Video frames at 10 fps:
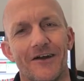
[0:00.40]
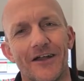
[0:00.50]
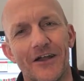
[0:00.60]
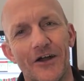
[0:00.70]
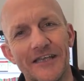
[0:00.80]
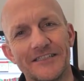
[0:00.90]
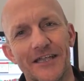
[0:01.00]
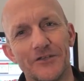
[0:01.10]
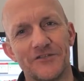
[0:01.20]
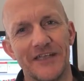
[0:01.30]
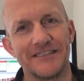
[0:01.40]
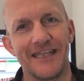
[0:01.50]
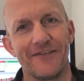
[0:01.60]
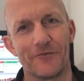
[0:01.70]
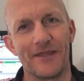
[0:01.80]
Hi guys, Coach Fenz
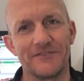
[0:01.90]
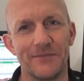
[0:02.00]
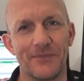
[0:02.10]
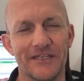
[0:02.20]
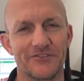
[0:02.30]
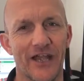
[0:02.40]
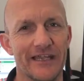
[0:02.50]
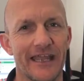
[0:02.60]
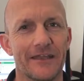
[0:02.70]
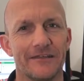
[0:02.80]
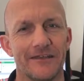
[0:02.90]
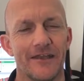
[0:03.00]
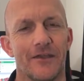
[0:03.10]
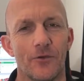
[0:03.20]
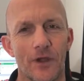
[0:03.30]
here from FTP Training.
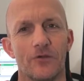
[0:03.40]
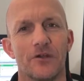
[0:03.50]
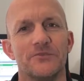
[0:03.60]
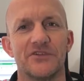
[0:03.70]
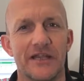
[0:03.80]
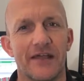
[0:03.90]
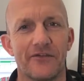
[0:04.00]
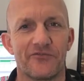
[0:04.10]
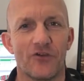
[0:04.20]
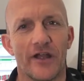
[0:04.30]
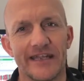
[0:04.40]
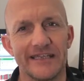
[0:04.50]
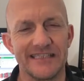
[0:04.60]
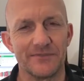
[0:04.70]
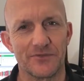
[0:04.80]
Welcome to another
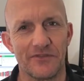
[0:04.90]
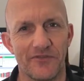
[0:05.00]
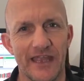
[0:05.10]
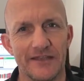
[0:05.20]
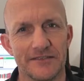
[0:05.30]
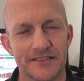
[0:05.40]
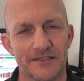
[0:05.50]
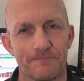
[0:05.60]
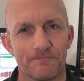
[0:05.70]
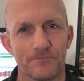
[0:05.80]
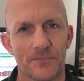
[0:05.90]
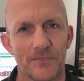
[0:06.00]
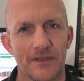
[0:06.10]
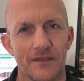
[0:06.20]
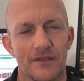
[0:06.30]
Friday Tips with Fenz.
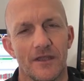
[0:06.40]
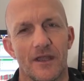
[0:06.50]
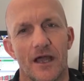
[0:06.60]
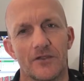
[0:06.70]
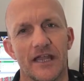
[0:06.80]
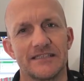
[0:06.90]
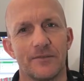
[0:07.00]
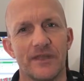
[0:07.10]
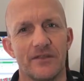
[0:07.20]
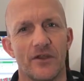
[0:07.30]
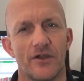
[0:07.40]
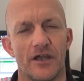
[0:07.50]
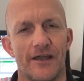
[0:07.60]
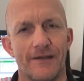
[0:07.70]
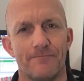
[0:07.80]
Okay, something that
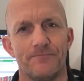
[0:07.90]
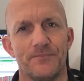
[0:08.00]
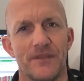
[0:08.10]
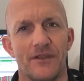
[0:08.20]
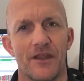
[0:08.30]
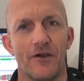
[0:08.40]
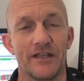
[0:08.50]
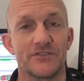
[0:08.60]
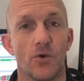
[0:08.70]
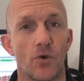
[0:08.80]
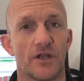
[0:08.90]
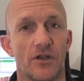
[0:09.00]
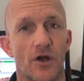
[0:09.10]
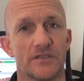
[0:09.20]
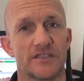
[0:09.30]
I talk a
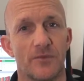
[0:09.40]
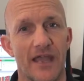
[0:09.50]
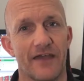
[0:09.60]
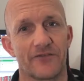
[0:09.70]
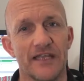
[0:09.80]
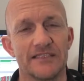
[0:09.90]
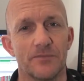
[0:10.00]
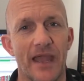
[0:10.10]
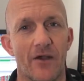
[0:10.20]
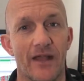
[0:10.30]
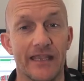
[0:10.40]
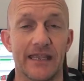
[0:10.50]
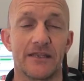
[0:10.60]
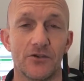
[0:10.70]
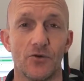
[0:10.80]
lot to my athletes about and
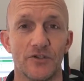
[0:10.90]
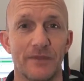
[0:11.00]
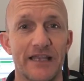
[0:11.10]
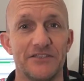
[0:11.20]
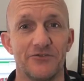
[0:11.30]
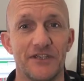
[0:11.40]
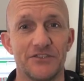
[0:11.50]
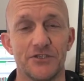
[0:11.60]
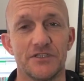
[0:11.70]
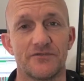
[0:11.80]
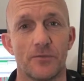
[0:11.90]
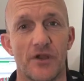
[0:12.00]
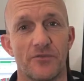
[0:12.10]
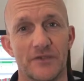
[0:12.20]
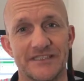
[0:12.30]
can cause major issues for
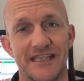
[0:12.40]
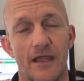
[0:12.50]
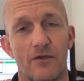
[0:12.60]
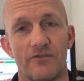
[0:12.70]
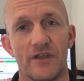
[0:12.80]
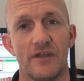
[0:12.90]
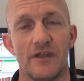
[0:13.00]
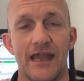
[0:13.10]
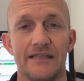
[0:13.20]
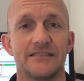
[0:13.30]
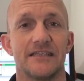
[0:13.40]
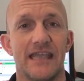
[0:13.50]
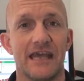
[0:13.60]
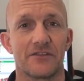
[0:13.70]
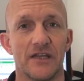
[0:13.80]
both myself and to
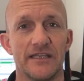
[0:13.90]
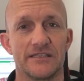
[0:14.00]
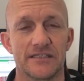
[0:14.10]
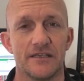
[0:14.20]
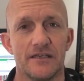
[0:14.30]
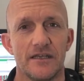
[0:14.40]
the athletes